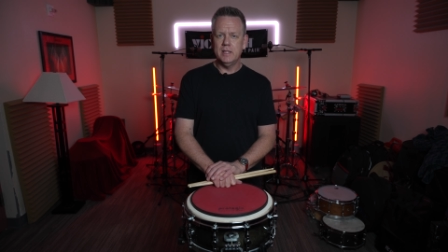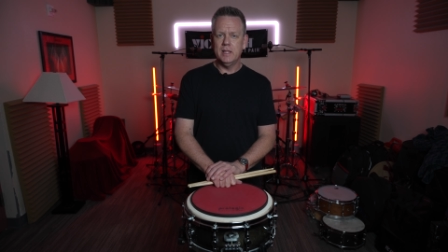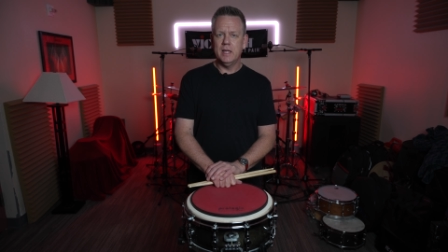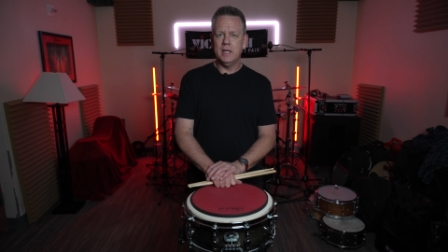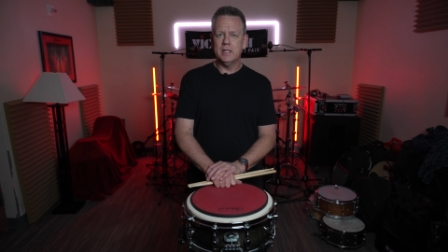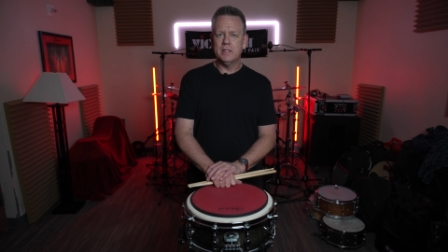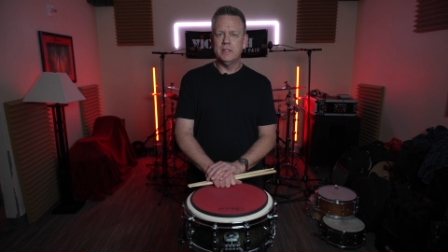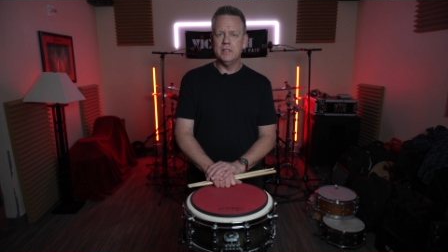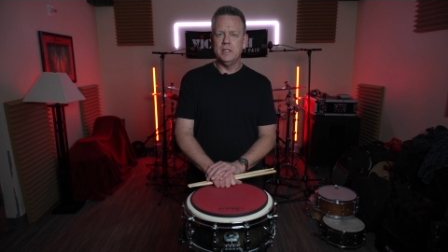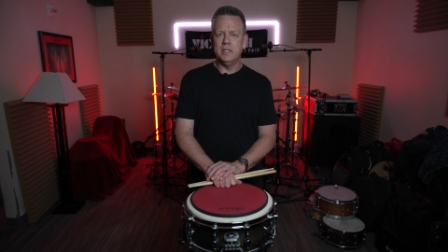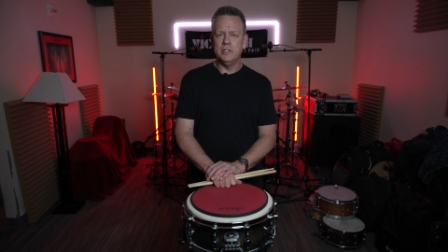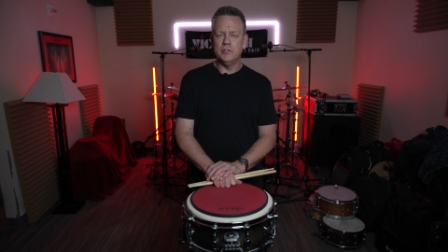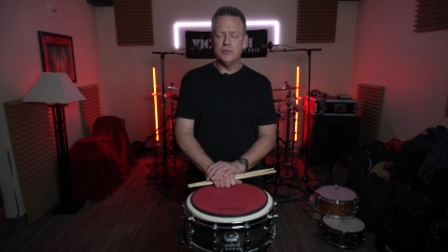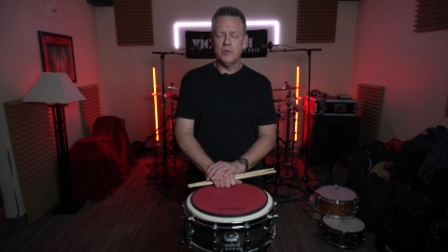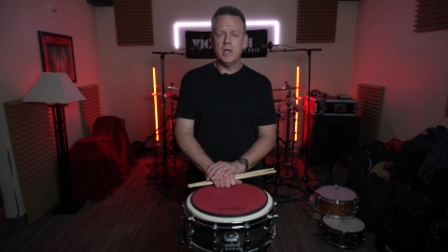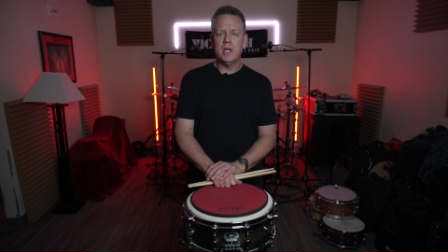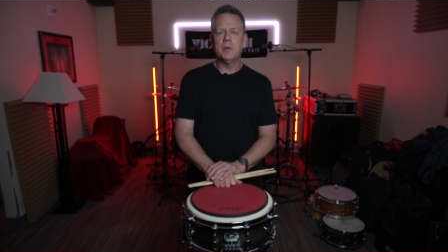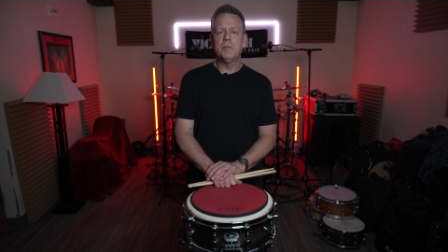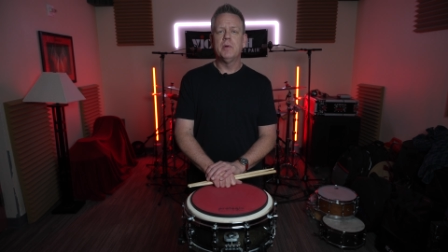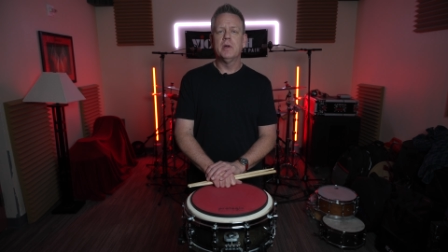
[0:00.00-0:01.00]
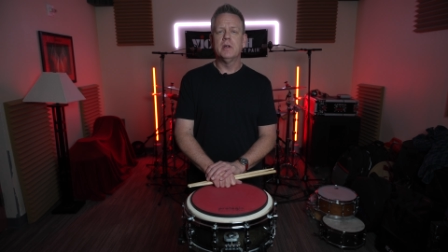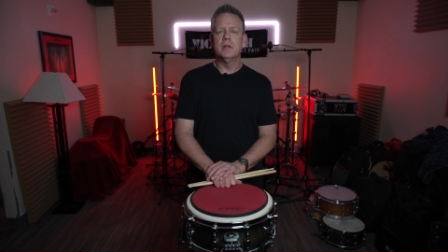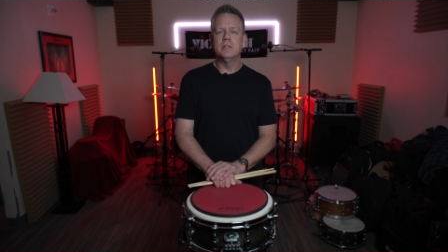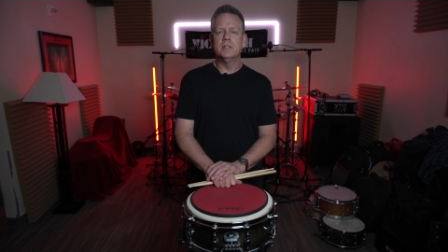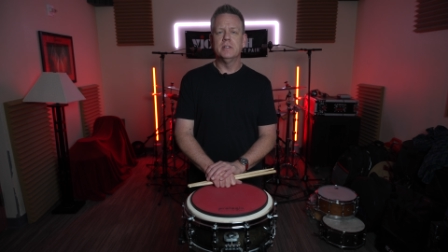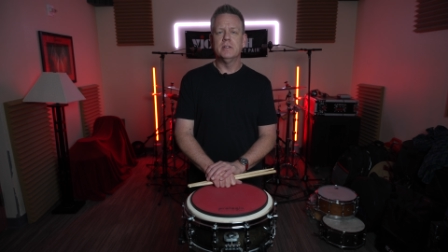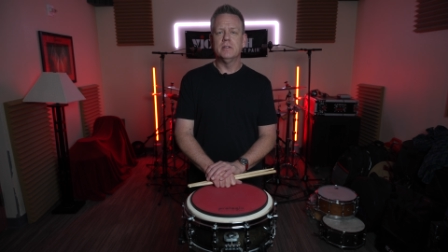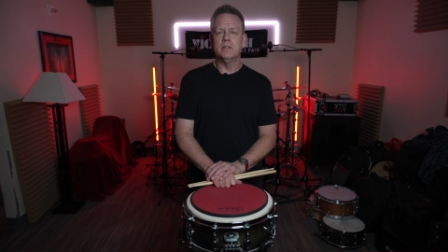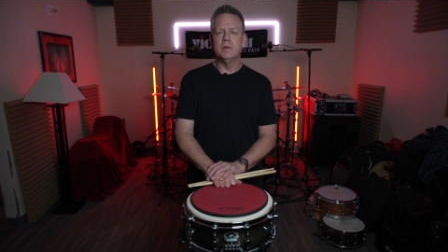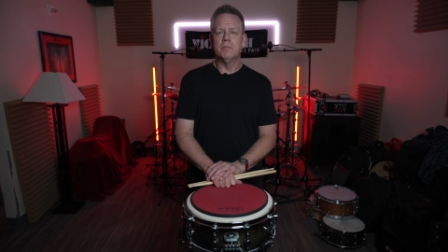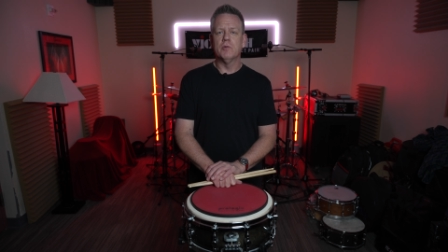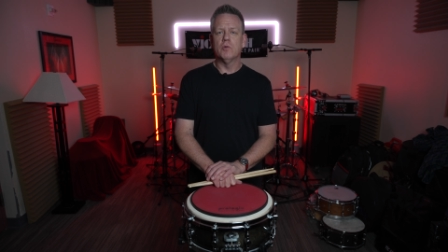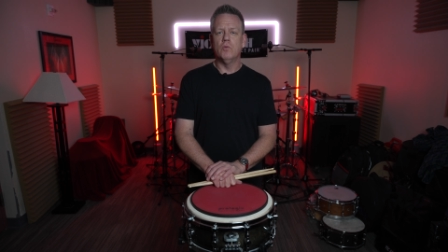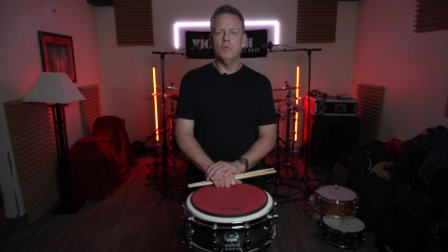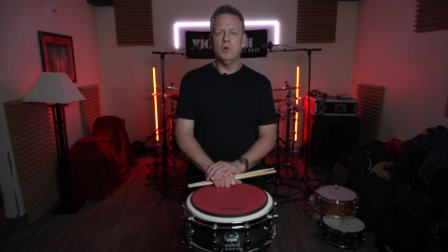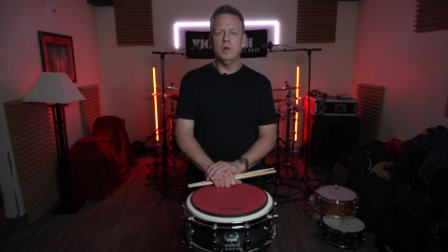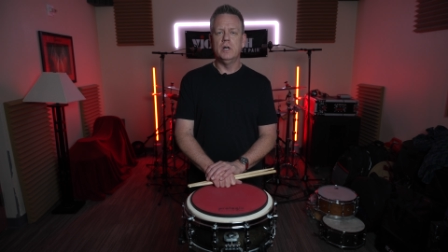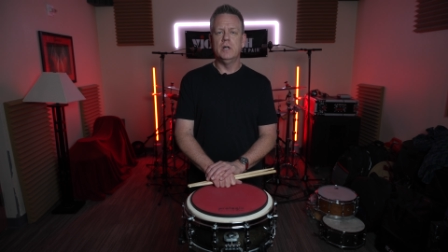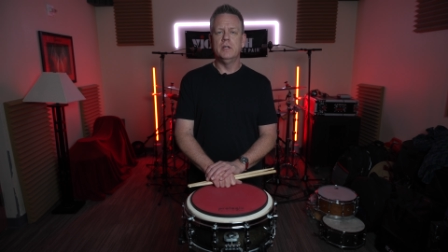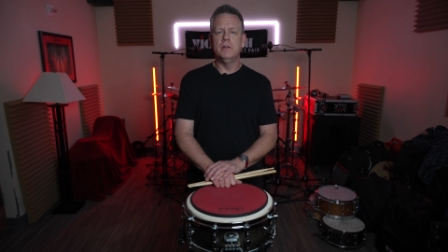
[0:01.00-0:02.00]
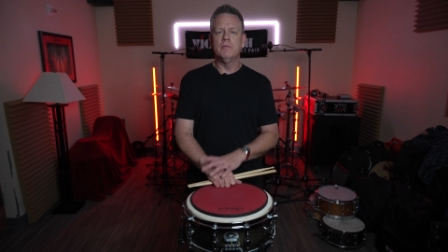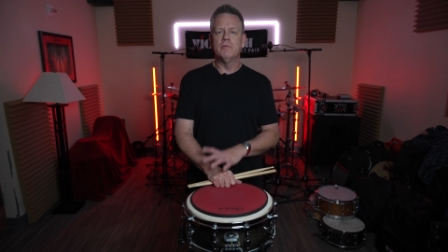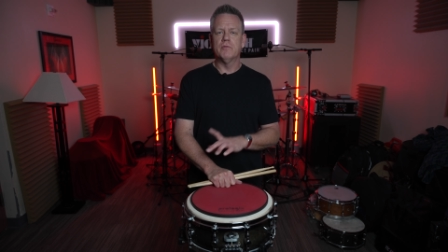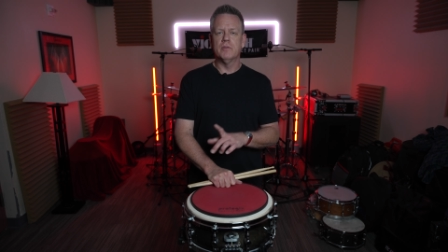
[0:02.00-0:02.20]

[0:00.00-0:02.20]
like the drag paradiddle number one